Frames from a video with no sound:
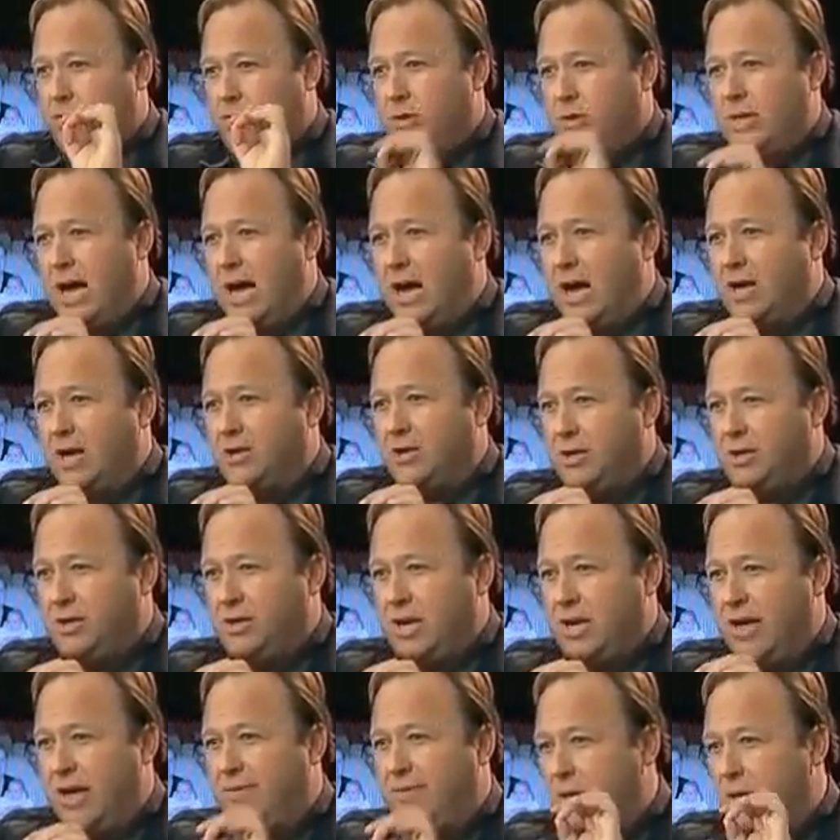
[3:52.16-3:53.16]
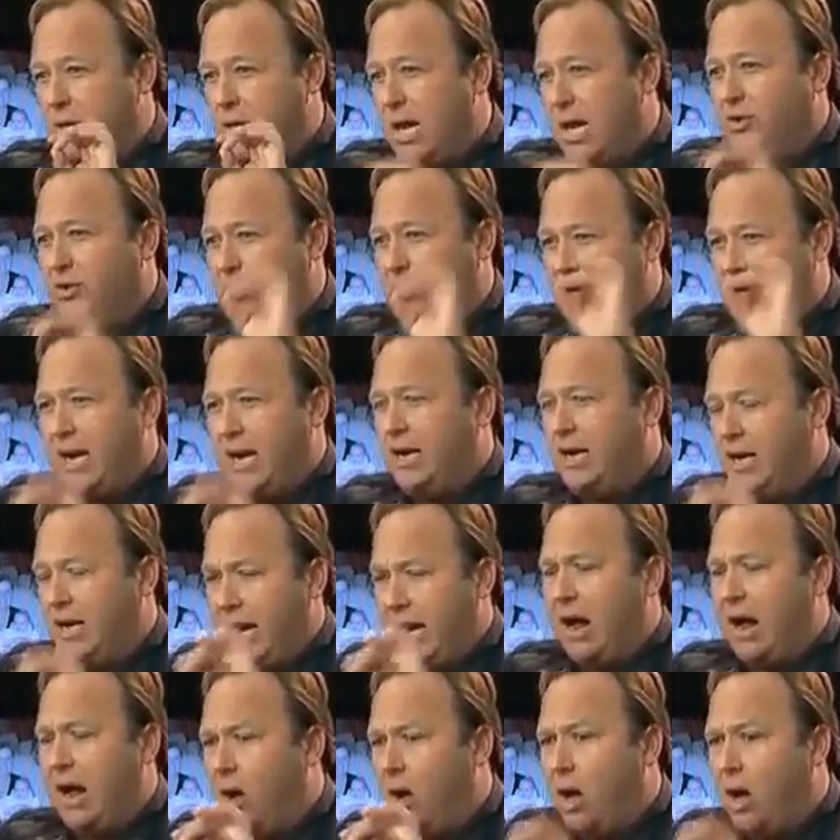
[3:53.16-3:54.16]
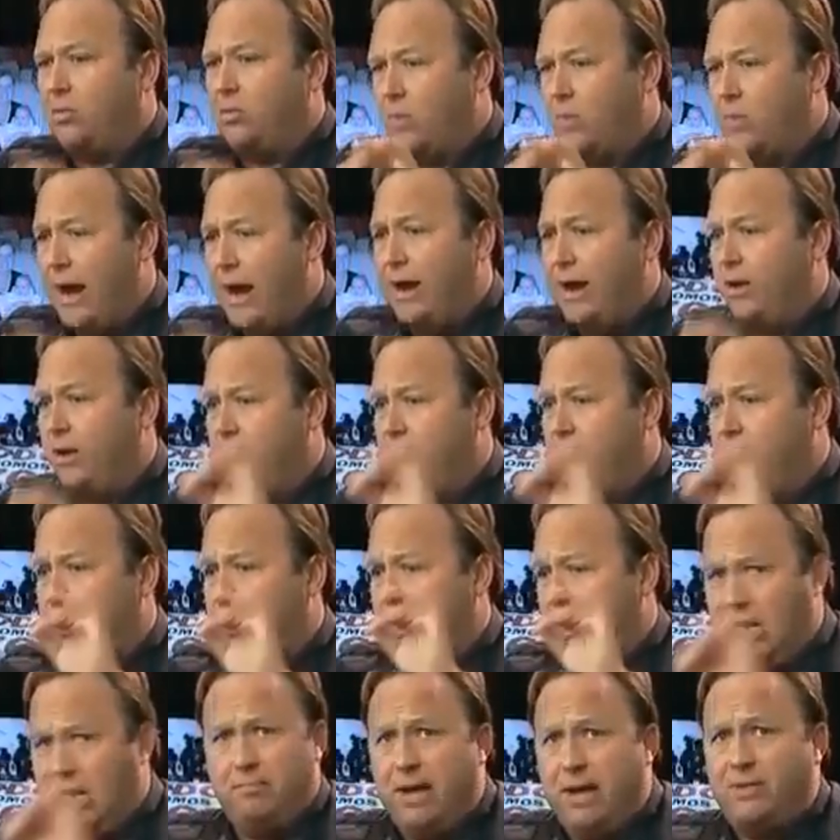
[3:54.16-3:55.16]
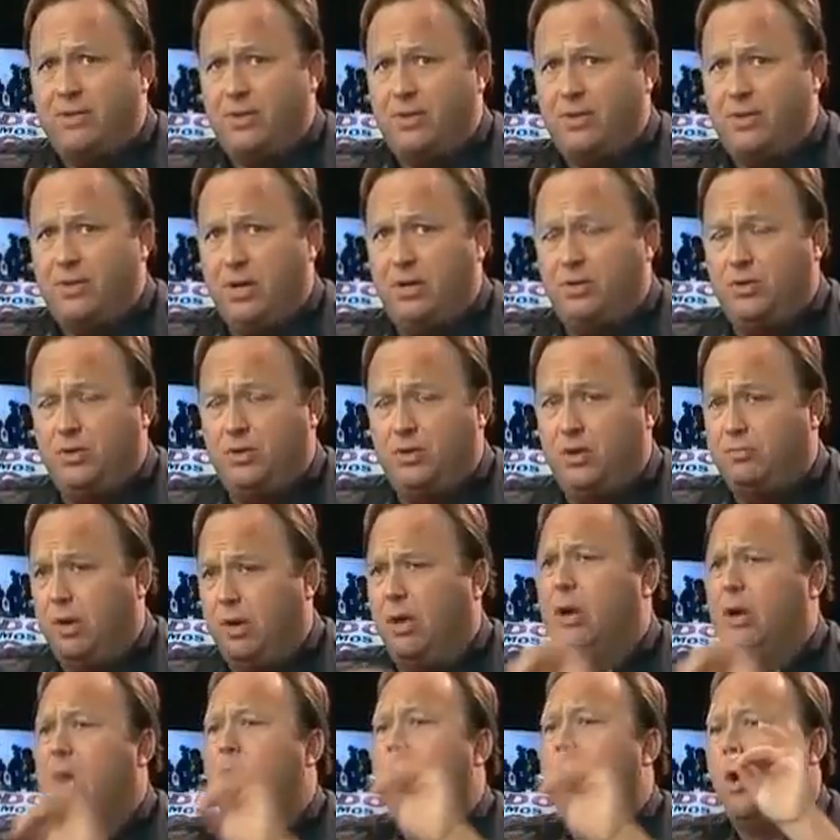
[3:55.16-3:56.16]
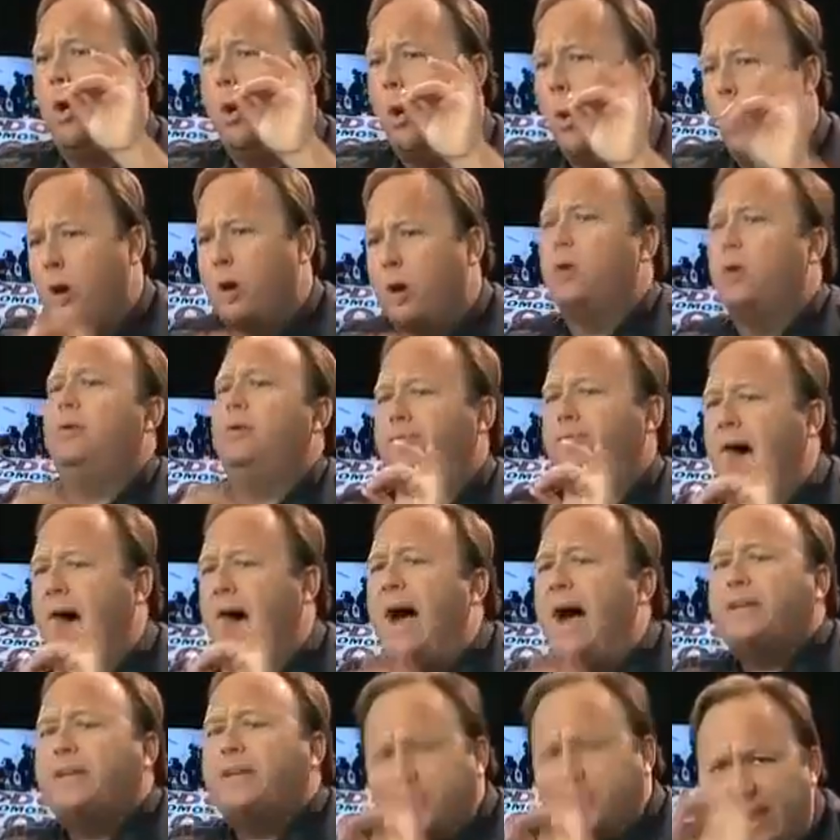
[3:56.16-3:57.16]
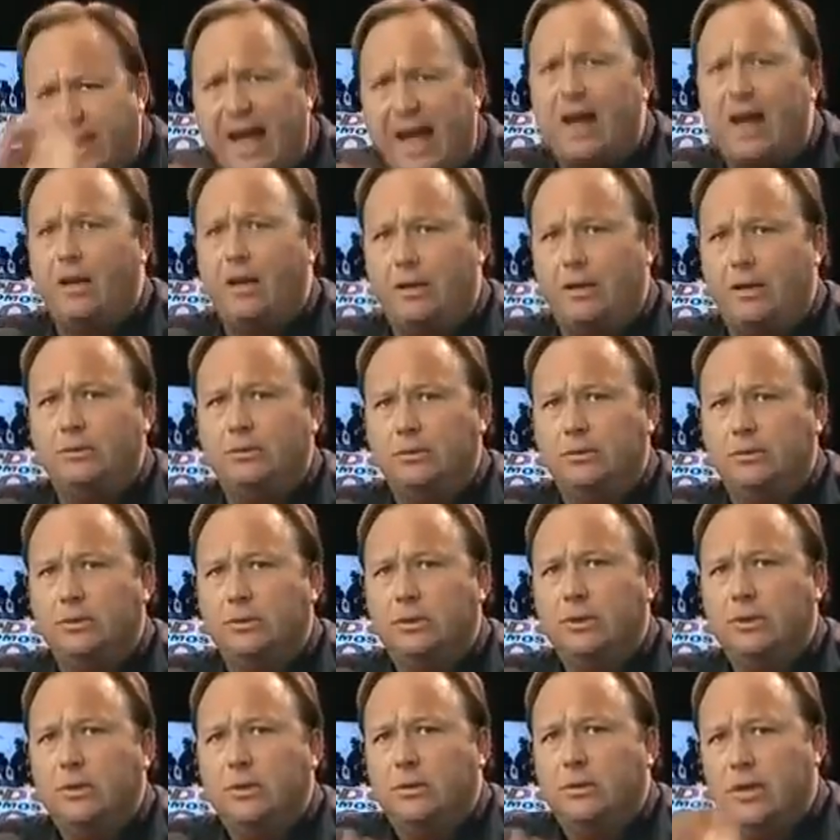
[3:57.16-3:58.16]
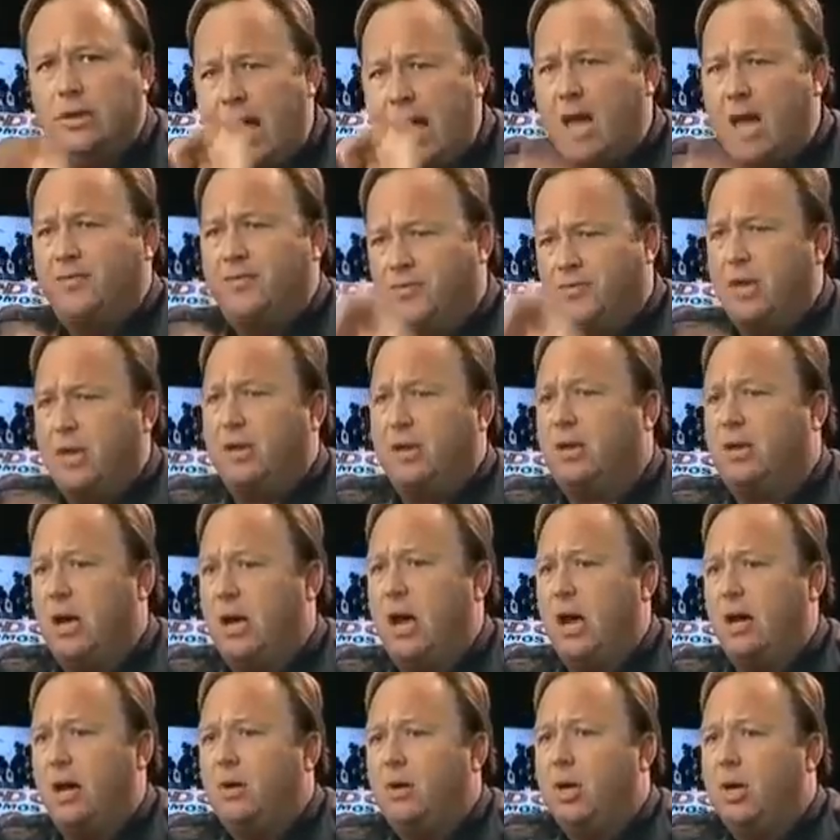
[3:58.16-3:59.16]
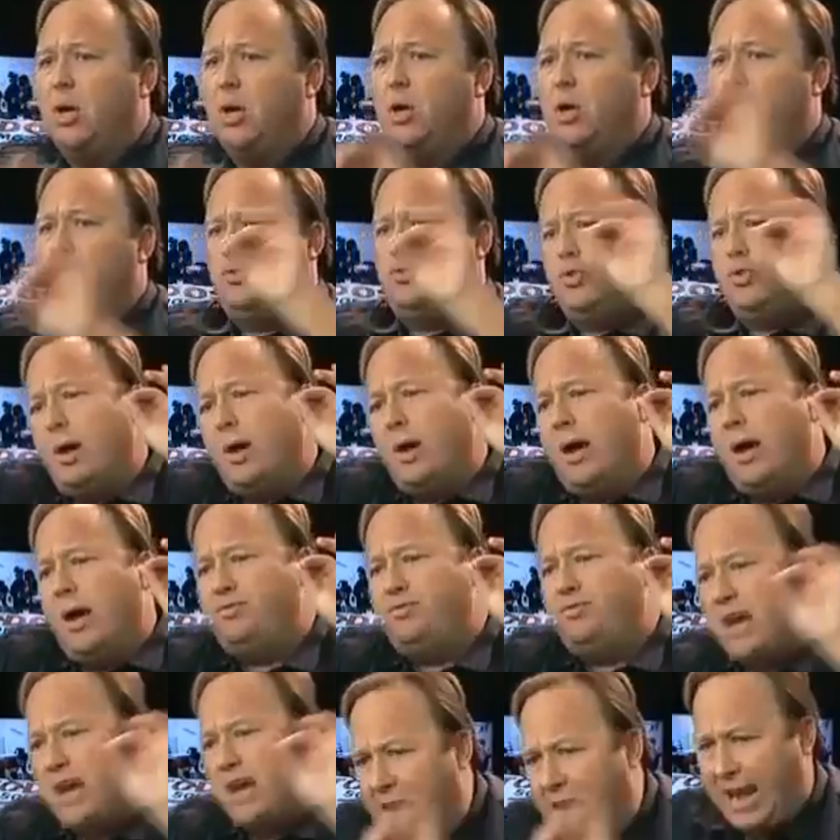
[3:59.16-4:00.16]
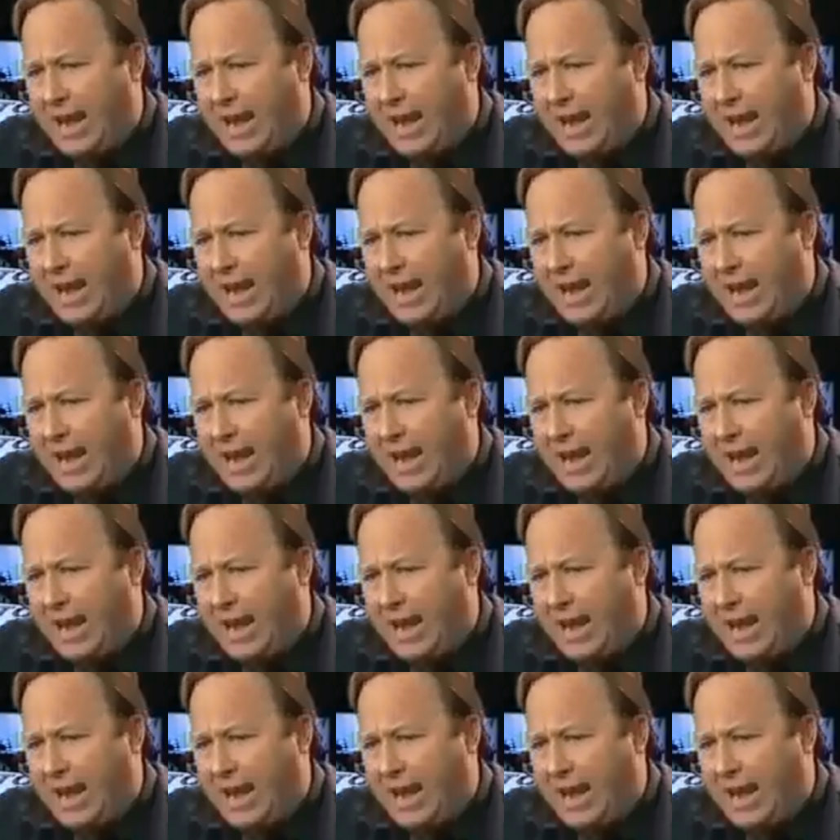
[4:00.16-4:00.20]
In 2007, Dick Cheney, now on record, and he admits it in his new book, ordered Fox Fallon, the head of CENTCOM, to